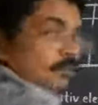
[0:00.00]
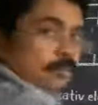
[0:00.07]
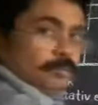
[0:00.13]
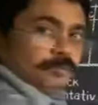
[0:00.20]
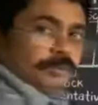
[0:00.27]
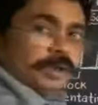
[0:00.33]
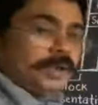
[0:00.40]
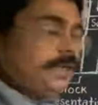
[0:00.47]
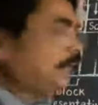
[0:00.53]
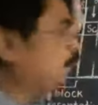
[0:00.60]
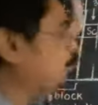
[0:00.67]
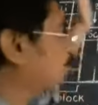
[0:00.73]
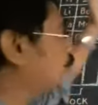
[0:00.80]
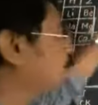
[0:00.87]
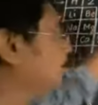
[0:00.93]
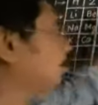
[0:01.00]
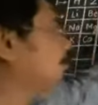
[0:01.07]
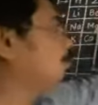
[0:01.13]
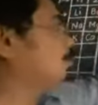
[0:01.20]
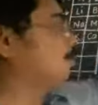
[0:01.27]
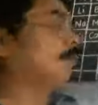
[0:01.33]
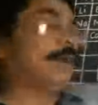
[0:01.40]
Group 3 to group
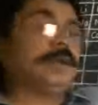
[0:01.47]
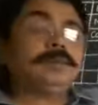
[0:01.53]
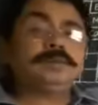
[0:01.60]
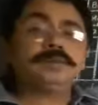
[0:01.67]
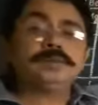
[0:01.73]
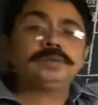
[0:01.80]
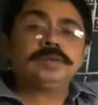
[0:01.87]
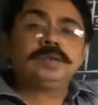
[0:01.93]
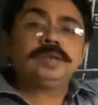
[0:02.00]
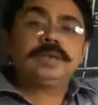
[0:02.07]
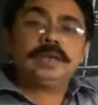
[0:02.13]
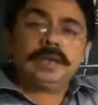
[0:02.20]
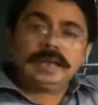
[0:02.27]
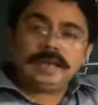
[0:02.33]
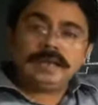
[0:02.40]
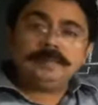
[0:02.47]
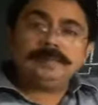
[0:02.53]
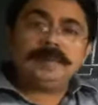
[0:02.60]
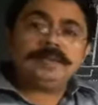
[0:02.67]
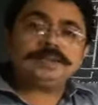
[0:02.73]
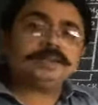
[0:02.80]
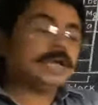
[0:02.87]
12
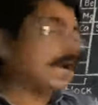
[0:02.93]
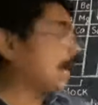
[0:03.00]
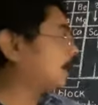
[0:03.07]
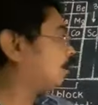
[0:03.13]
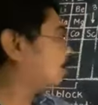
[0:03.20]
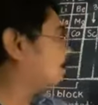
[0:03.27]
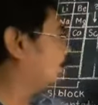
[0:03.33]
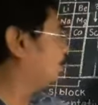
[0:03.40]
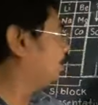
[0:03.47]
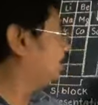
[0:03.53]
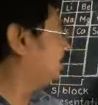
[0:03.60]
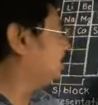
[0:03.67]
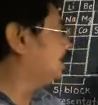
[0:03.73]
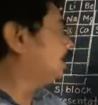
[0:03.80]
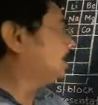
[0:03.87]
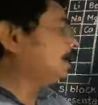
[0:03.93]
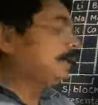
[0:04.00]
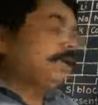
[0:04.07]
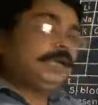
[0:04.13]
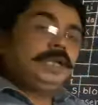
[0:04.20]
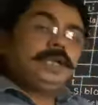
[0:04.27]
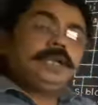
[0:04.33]
elements are called
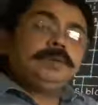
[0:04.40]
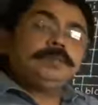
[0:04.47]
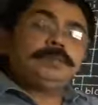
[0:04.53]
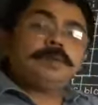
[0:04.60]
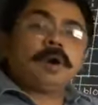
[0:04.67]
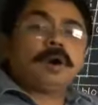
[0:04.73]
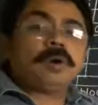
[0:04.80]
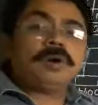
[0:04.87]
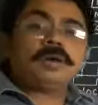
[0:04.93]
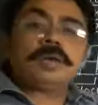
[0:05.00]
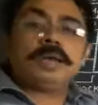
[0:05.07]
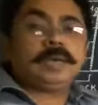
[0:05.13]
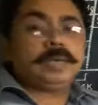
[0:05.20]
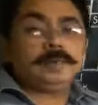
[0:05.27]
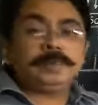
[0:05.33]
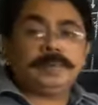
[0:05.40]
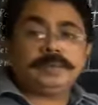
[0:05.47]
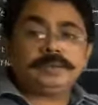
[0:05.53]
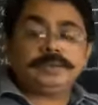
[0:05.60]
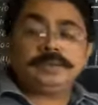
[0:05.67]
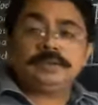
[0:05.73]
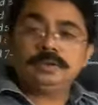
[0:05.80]
D block
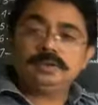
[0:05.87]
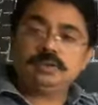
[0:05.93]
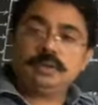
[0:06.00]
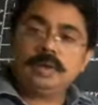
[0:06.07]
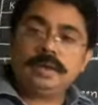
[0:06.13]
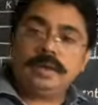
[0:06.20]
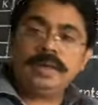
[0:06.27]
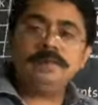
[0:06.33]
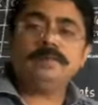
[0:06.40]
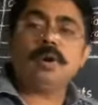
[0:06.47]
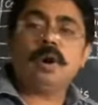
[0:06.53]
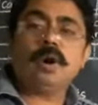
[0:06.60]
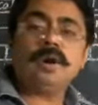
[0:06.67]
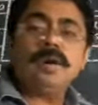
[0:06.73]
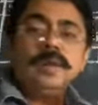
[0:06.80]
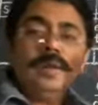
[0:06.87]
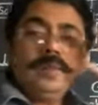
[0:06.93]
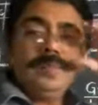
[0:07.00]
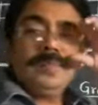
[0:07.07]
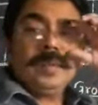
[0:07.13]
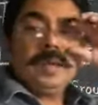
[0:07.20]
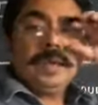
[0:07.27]
elements. So D
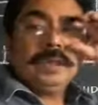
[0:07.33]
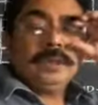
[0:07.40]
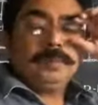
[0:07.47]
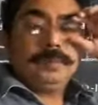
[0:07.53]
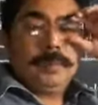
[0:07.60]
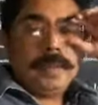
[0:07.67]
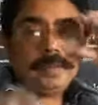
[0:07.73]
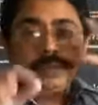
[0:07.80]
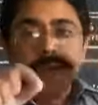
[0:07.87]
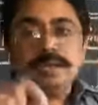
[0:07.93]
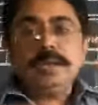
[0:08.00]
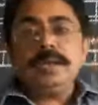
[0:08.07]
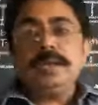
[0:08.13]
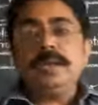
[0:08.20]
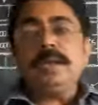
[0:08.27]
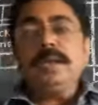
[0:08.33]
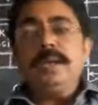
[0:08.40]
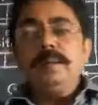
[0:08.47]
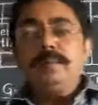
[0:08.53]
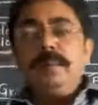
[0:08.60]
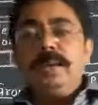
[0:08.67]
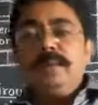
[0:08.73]
block is placed
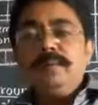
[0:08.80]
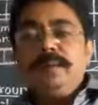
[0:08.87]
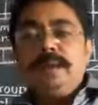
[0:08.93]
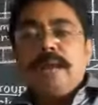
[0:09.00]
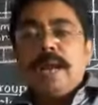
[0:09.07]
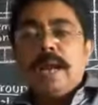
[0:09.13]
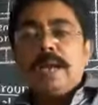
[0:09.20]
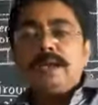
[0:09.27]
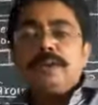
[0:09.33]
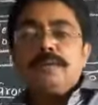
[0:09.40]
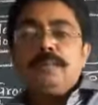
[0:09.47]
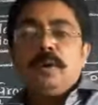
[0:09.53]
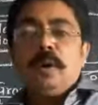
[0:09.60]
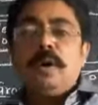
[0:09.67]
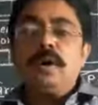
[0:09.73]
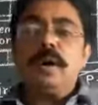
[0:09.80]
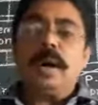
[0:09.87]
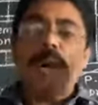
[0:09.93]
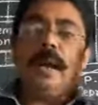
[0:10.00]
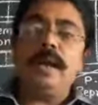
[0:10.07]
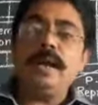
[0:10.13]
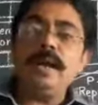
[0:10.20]
in between S block
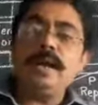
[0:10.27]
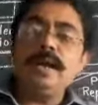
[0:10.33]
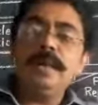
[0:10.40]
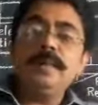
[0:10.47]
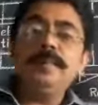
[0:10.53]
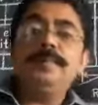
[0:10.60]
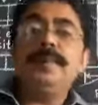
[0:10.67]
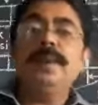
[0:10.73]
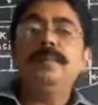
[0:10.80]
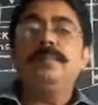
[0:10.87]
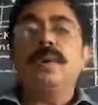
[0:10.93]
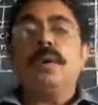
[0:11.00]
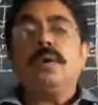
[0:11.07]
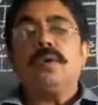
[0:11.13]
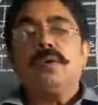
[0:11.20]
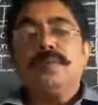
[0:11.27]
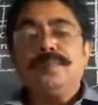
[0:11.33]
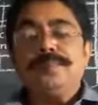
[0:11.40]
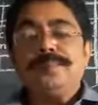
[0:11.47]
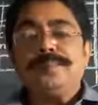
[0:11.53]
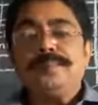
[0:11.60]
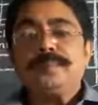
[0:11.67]
and P
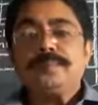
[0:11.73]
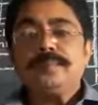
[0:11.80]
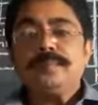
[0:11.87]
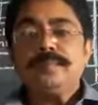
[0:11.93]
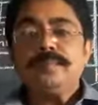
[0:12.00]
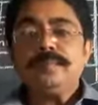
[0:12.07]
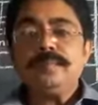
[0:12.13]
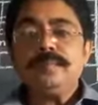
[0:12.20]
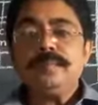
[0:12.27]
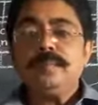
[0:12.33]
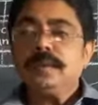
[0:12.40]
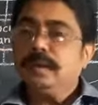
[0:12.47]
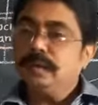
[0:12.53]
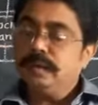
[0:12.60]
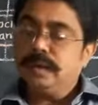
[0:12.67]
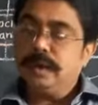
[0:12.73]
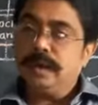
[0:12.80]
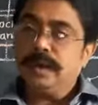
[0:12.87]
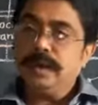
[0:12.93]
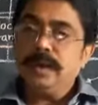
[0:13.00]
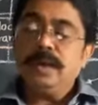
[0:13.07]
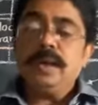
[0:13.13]
block.
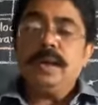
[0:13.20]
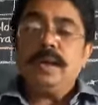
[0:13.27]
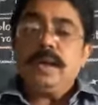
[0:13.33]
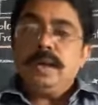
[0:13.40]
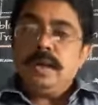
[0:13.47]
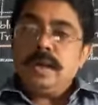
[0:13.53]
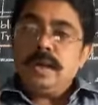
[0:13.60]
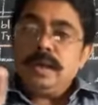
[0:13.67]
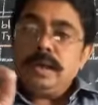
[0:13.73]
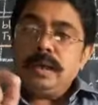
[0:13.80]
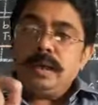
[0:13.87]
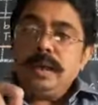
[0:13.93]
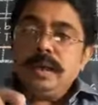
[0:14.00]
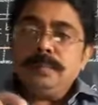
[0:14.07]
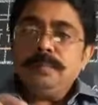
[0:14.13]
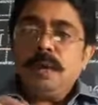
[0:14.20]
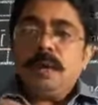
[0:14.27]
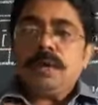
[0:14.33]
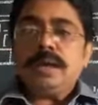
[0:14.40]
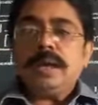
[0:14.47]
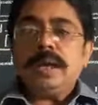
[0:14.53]
Clear? D block